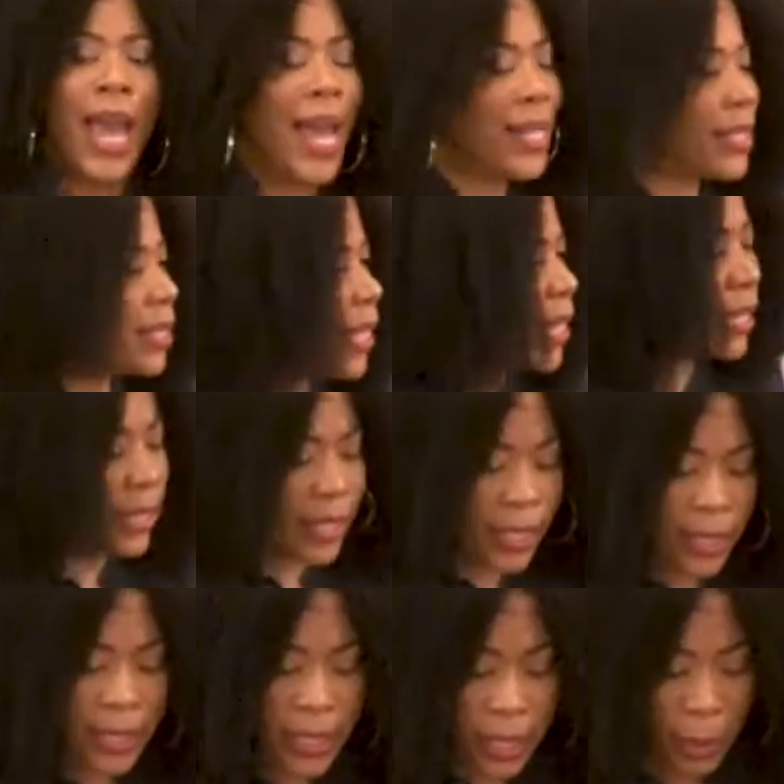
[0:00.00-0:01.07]
And see,
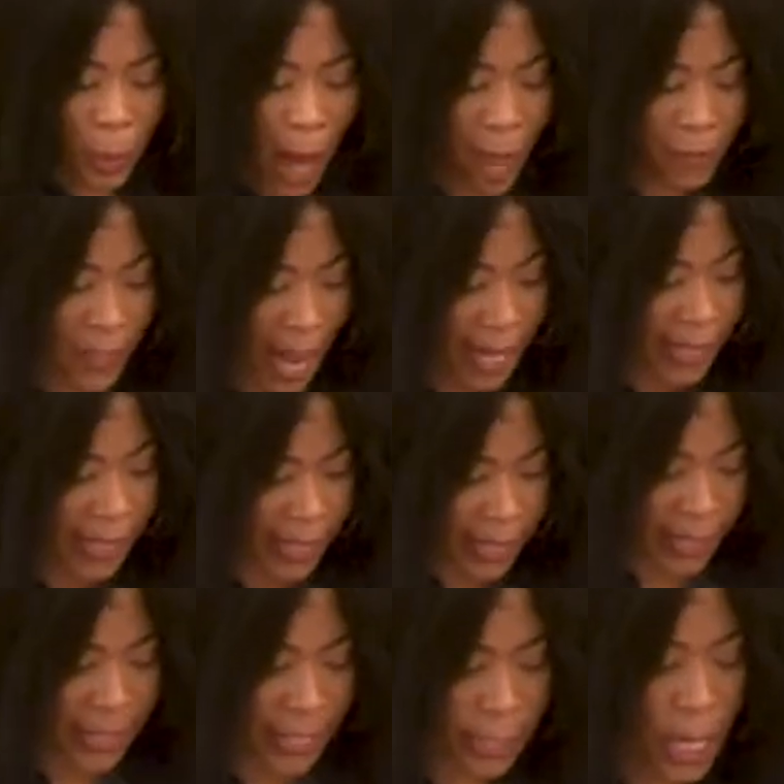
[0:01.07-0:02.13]
the, the, I've got to
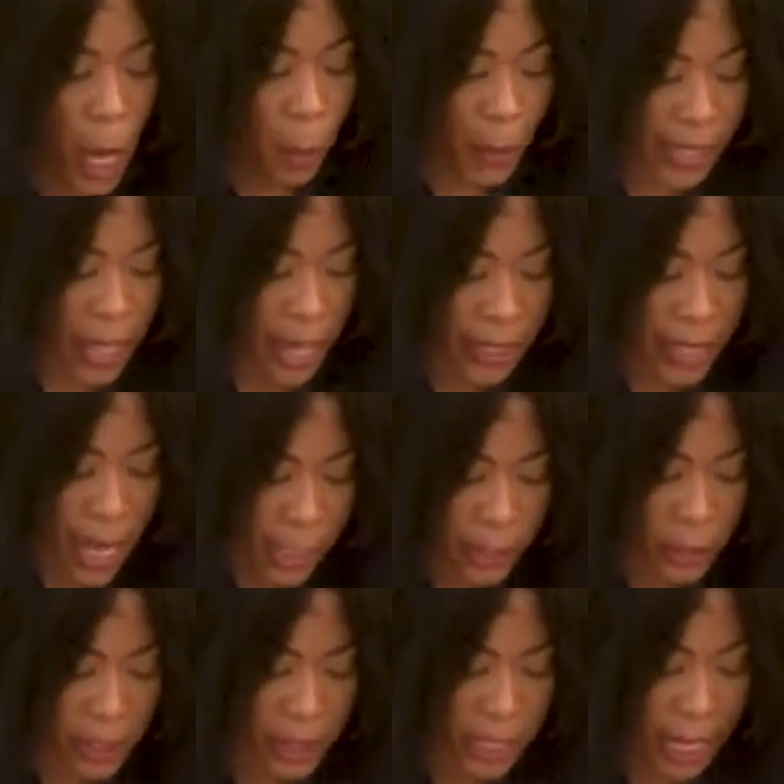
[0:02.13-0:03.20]
get this because
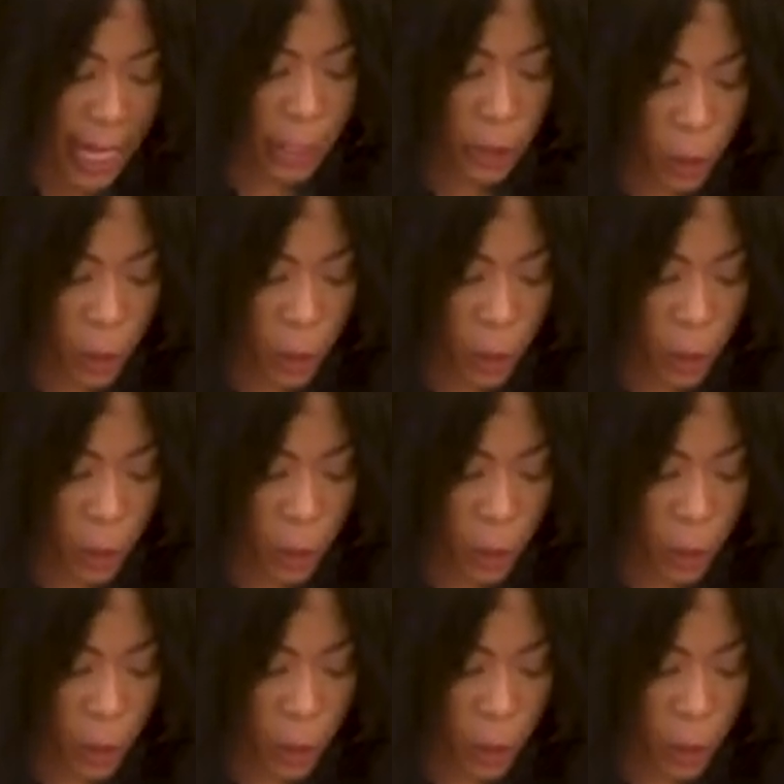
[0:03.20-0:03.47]
understand,